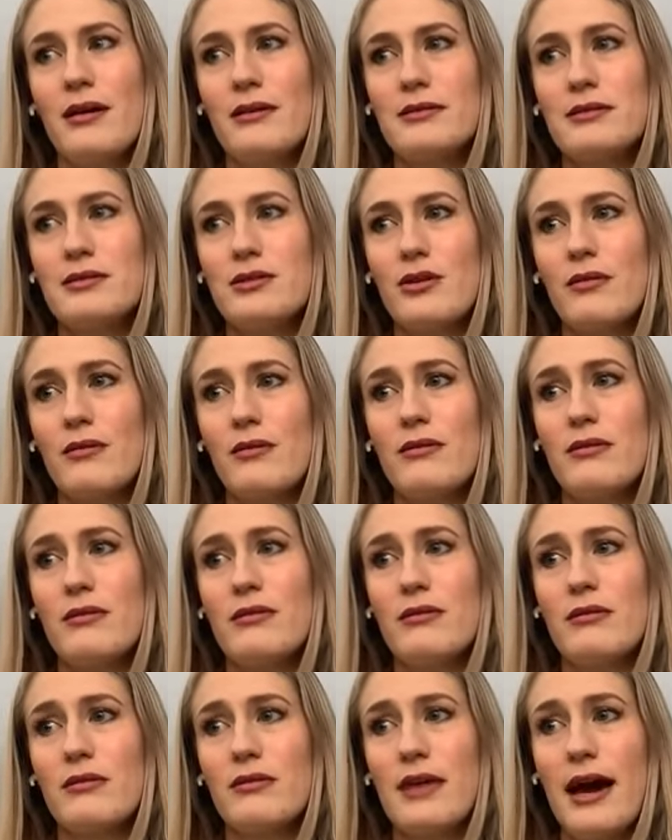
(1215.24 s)
so
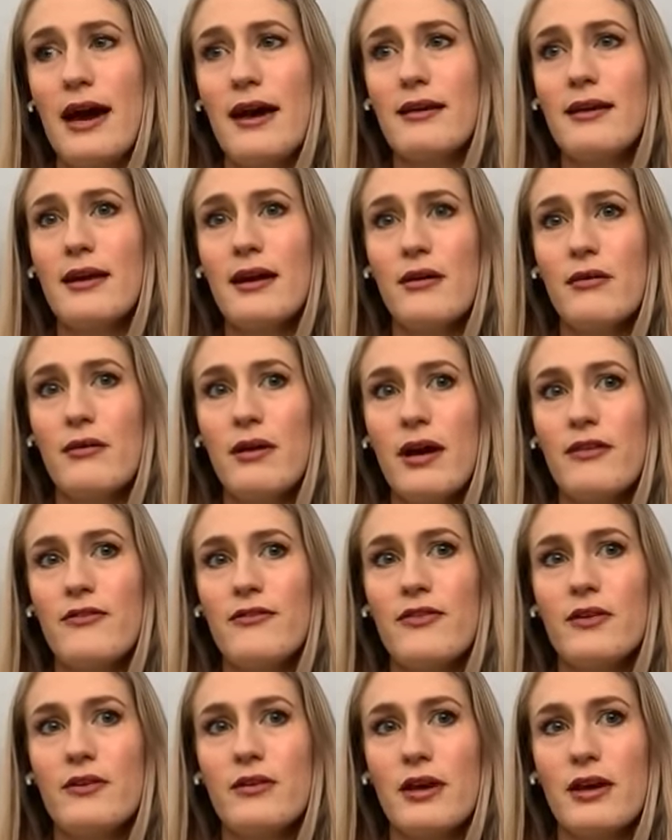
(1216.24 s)
that now I
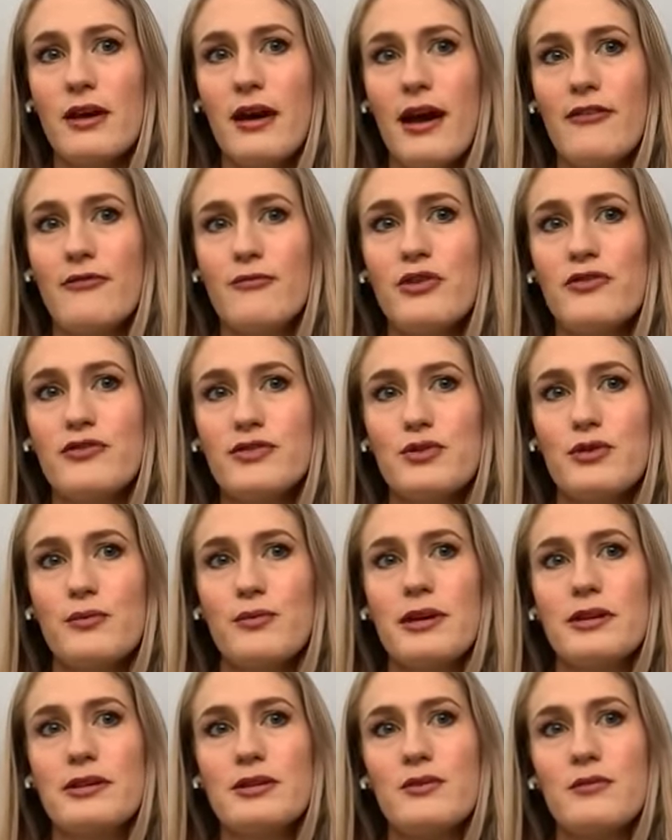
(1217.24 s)
feel like I've moved to a
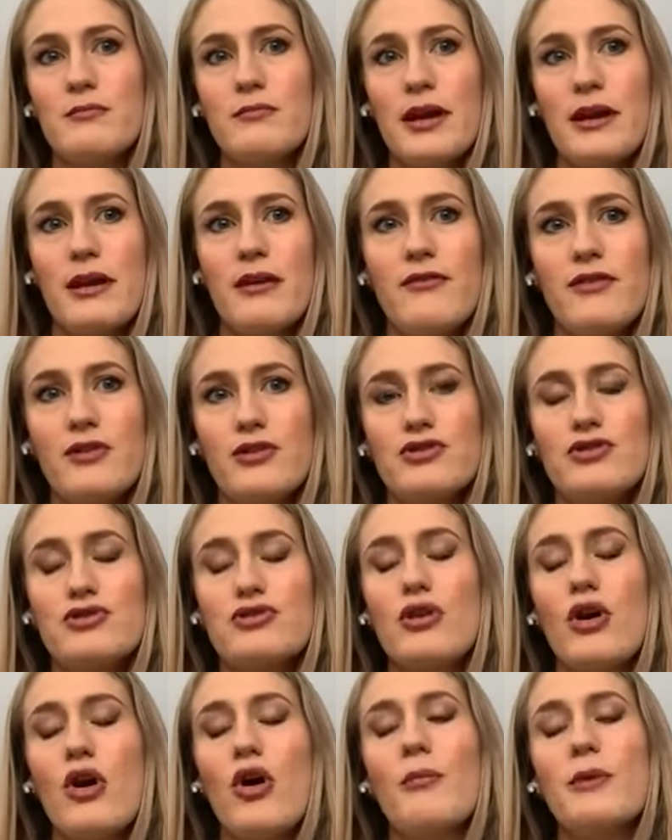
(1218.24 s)
place where money feels
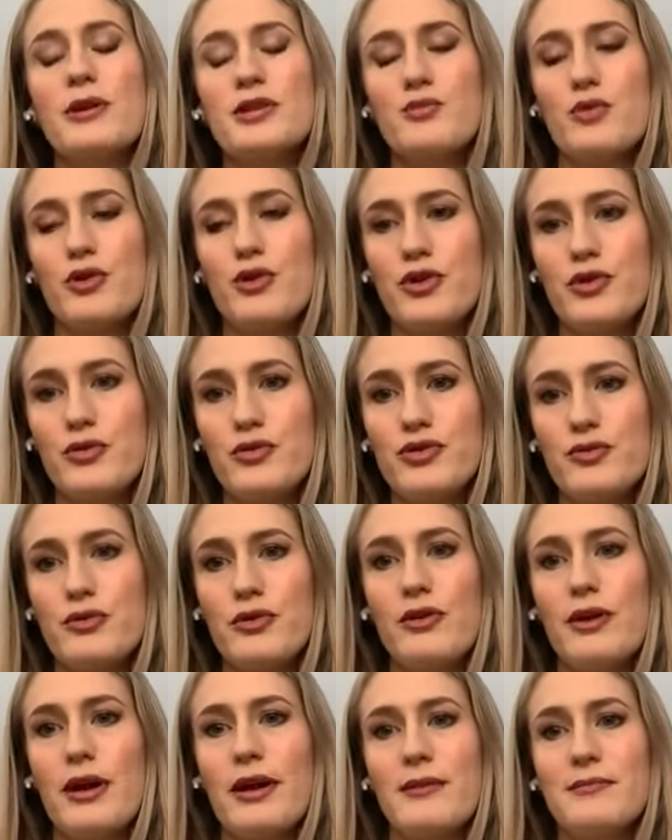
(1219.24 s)
so much more
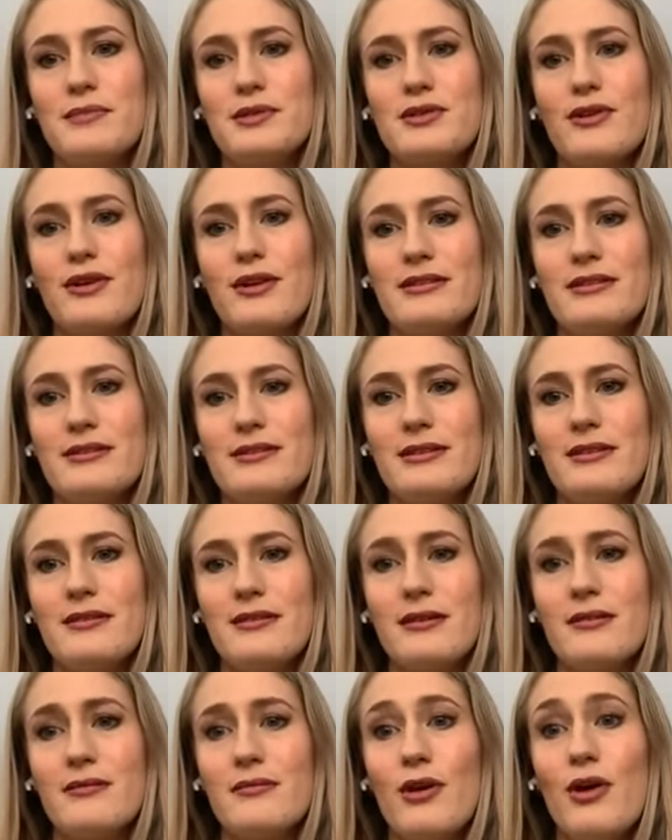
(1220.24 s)
neutral. And I'm starting to see
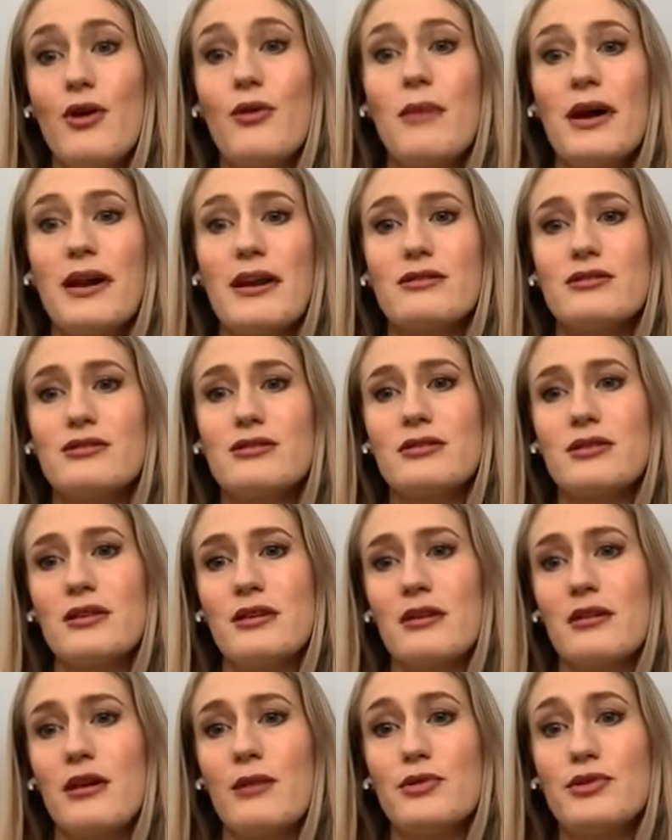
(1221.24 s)
like, no, money is just
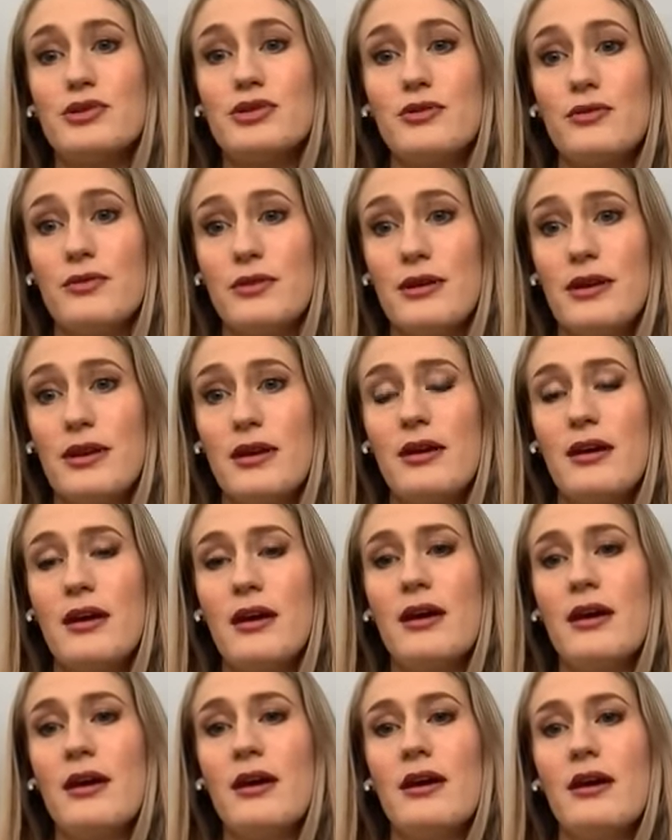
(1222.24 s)
like an opportunity.
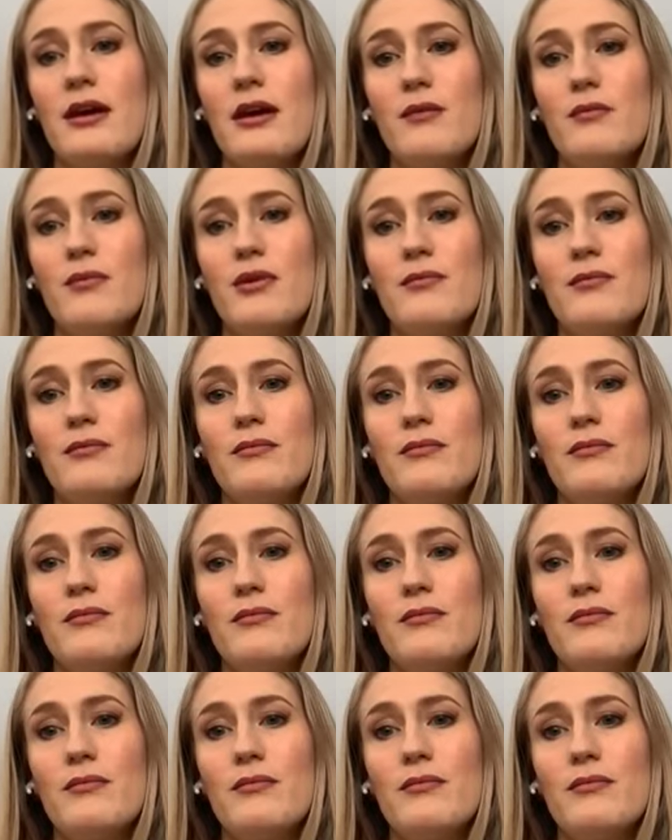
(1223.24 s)
And